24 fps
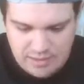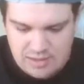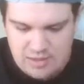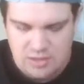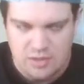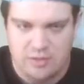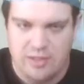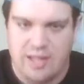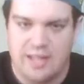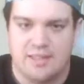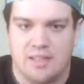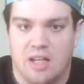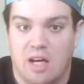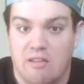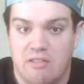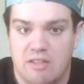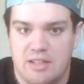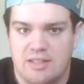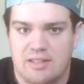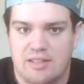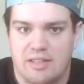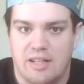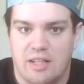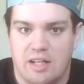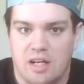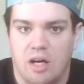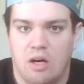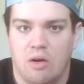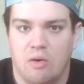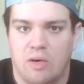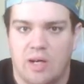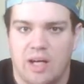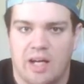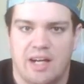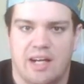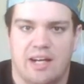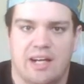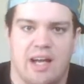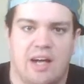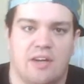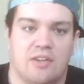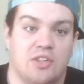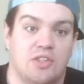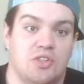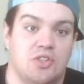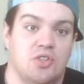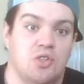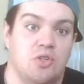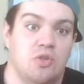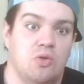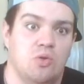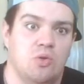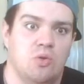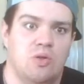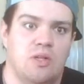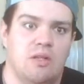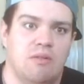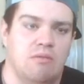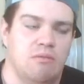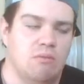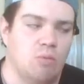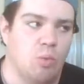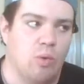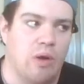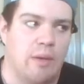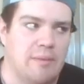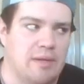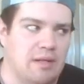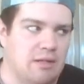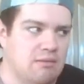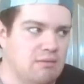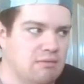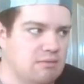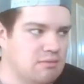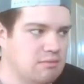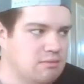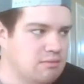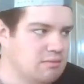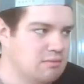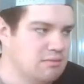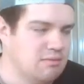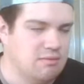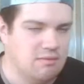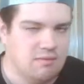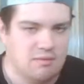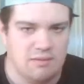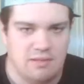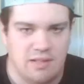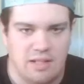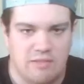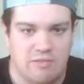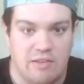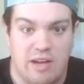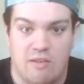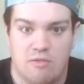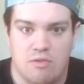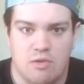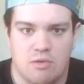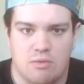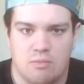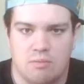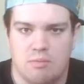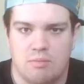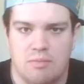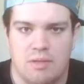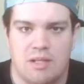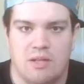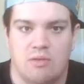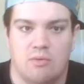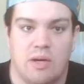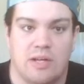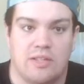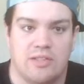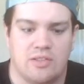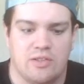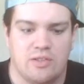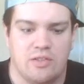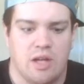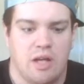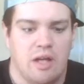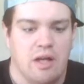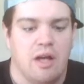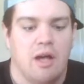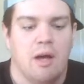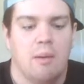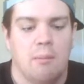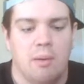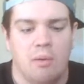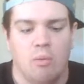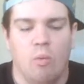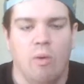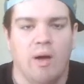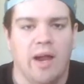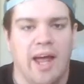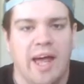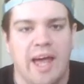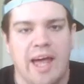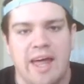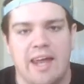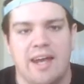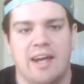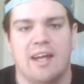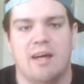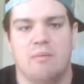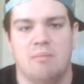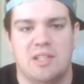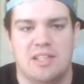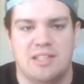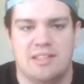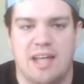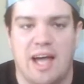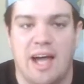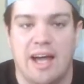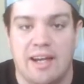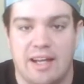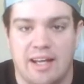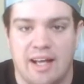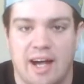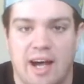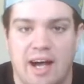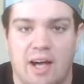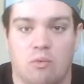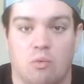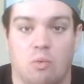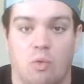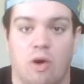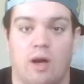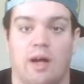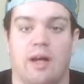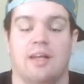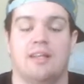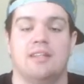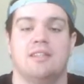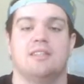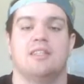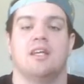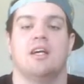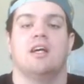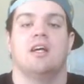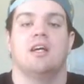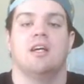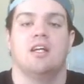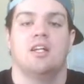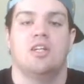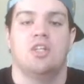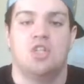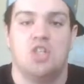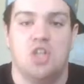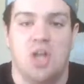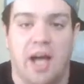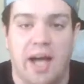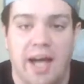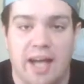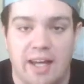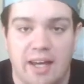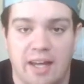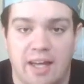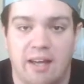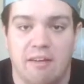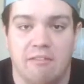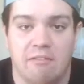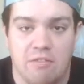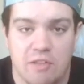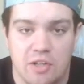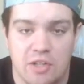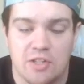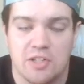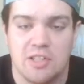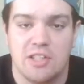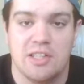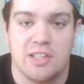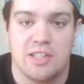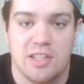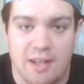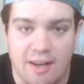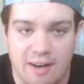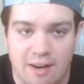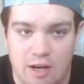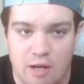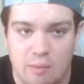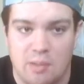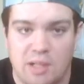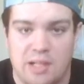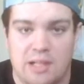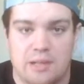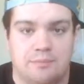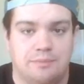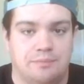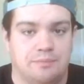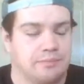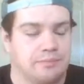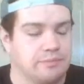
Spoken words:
So that's obviously, you know, cut it down to two women that have ever been in wrestlers. But what I ended up deciding on was China versus Karma.